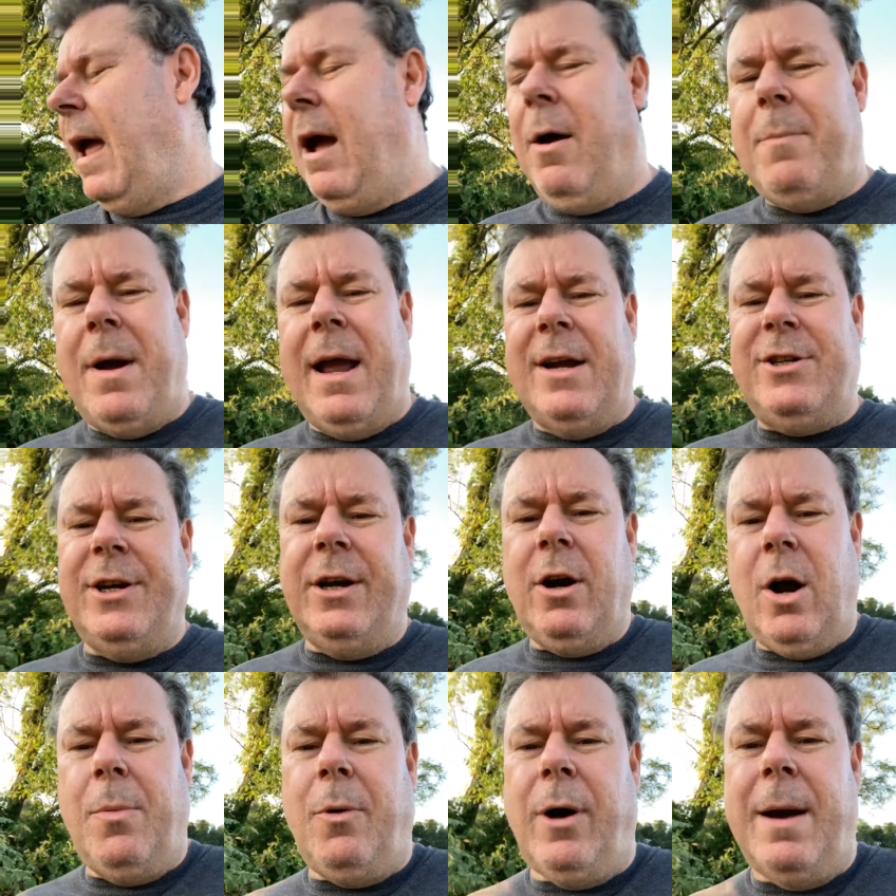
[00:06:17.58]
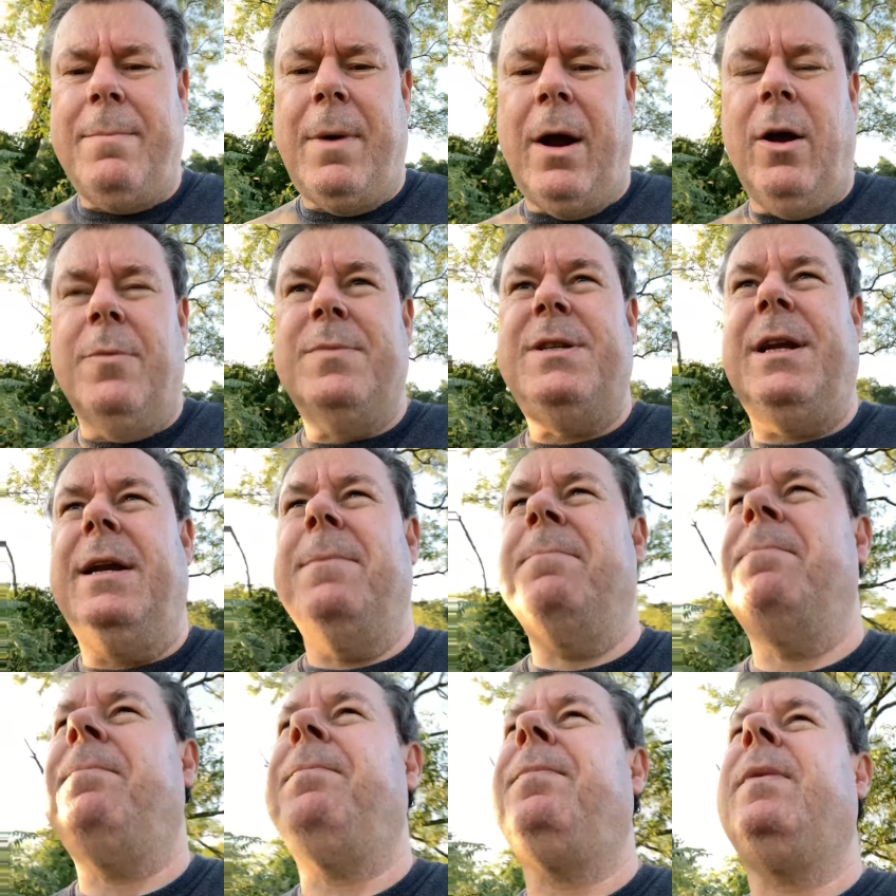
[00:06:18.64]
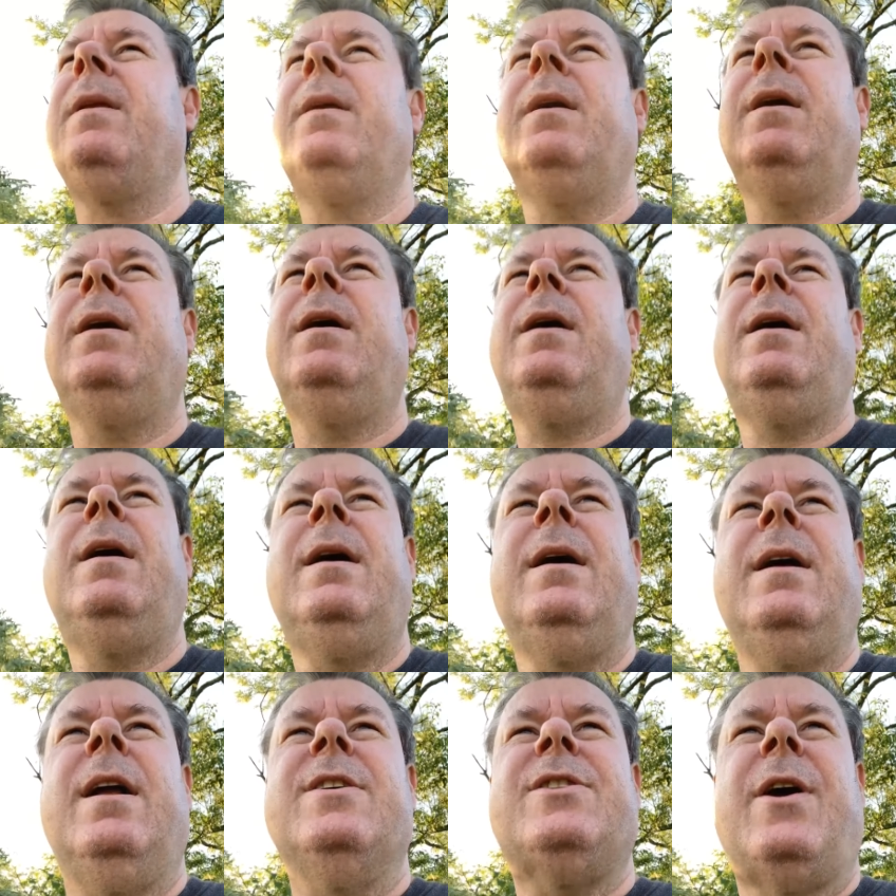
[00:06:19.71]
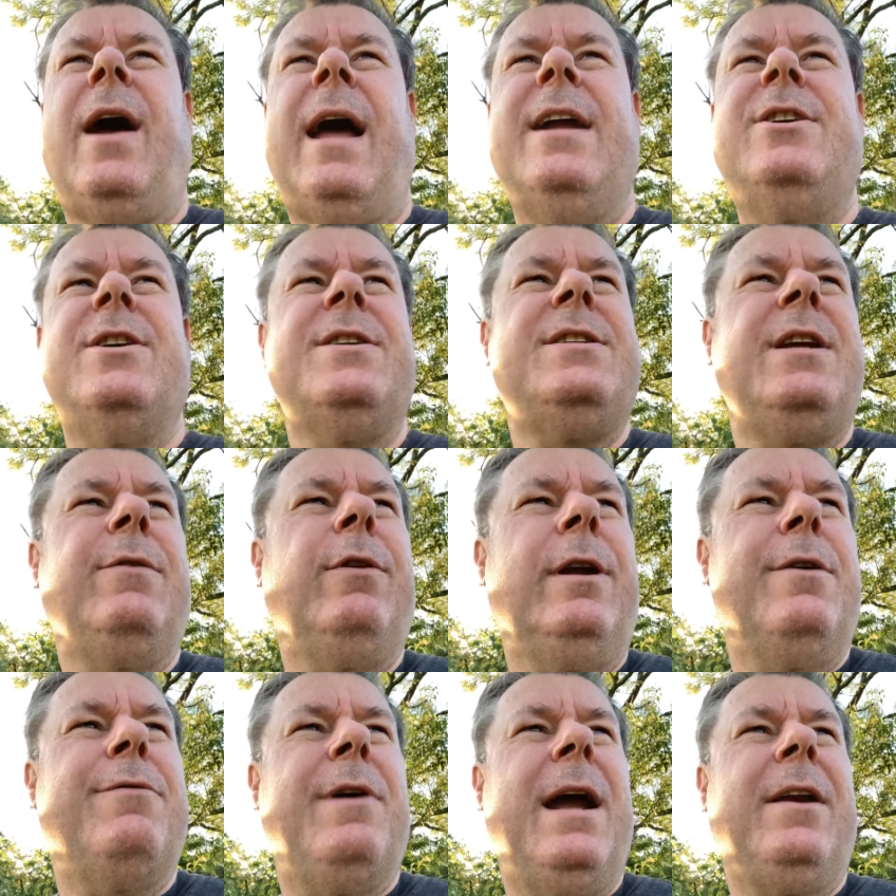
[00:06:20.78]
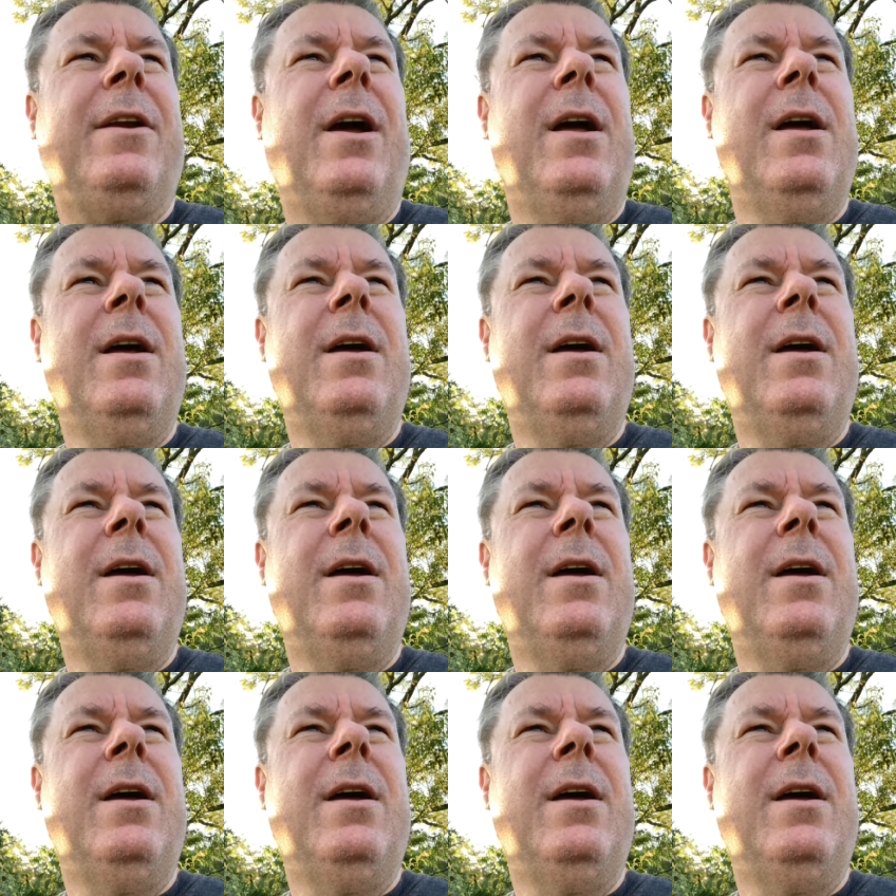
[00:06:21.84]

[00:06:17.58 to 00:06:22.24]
am I actually going to operate my homestead? And so age is definitely a factor.